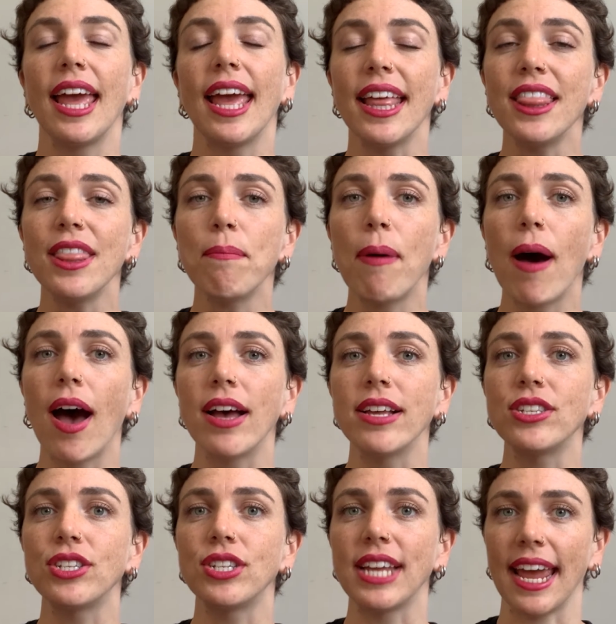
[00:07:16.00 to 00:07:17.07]
In the
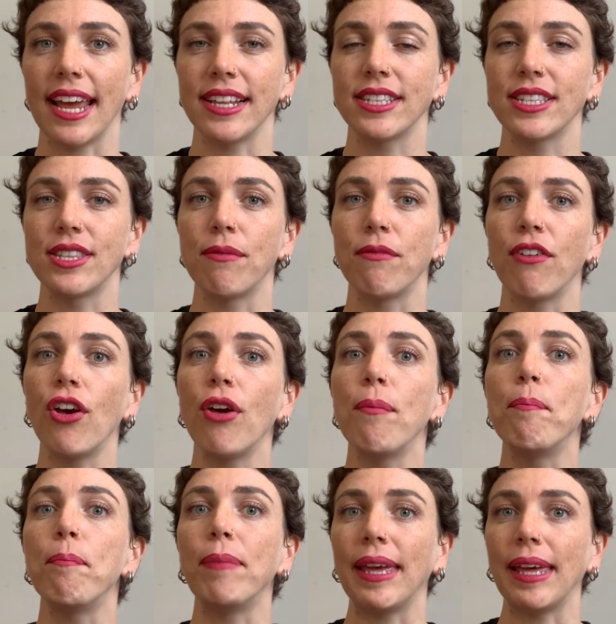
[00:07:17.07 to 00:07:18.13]
past tense, the
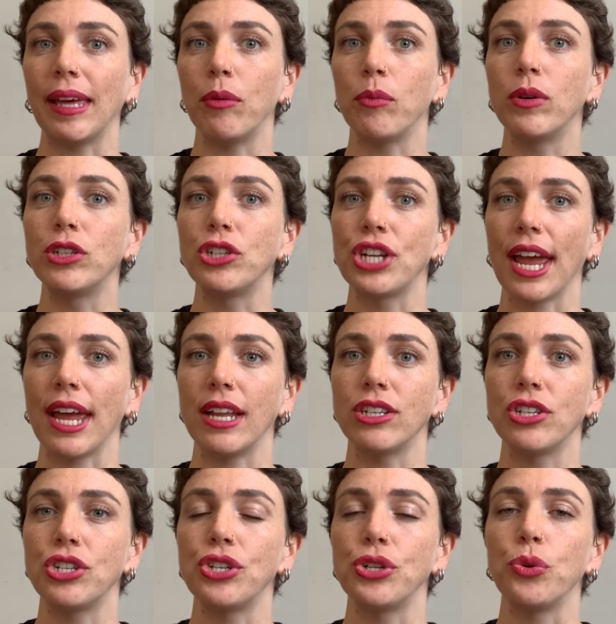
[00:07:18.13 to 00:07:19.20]
verb be will
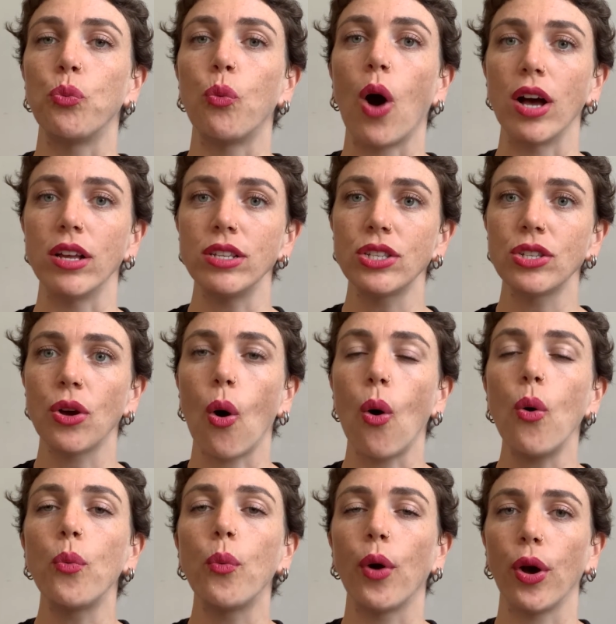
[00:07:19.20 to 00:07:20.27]
change to was
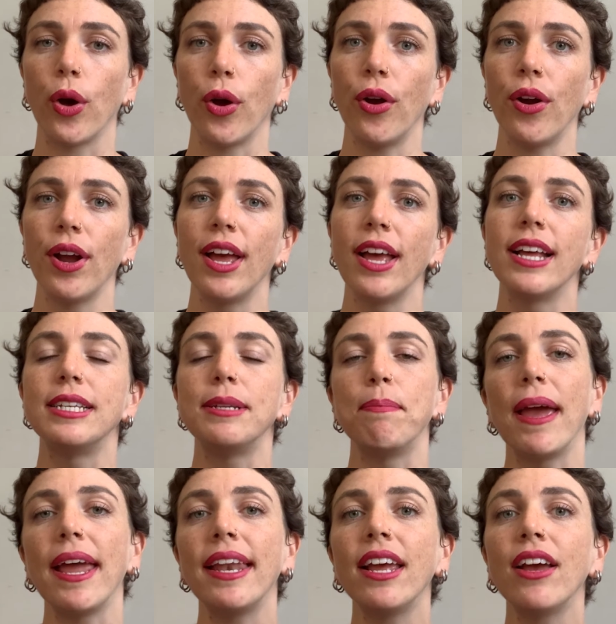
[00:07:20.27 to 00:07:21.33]
or were
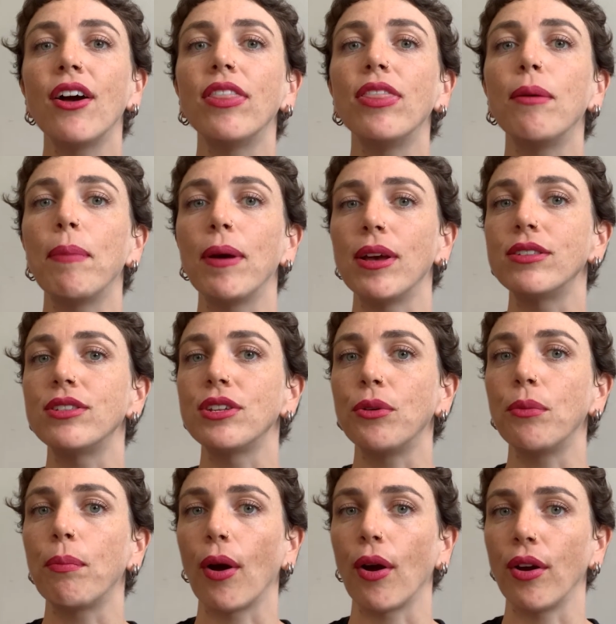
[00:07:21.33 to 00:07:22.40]
depending on the personal
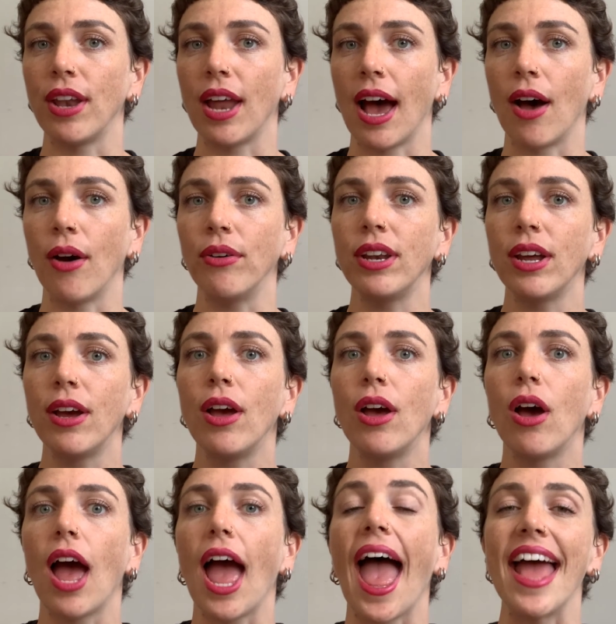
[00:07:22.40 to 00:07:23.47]
pronoun
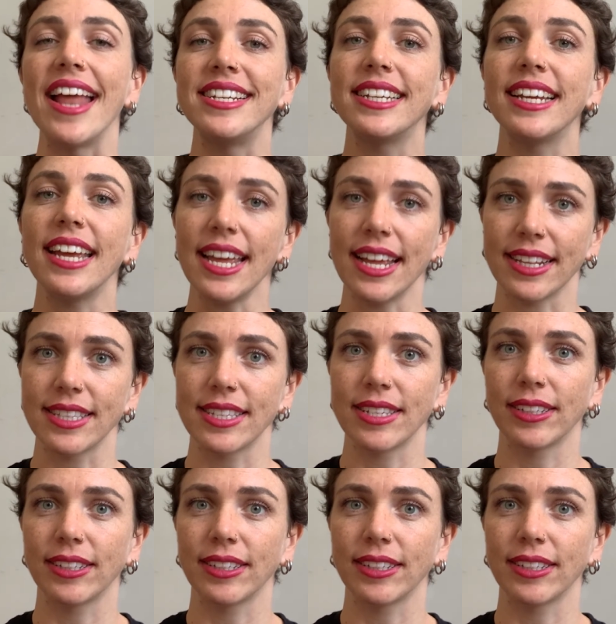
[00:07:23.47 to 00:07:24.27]
and it.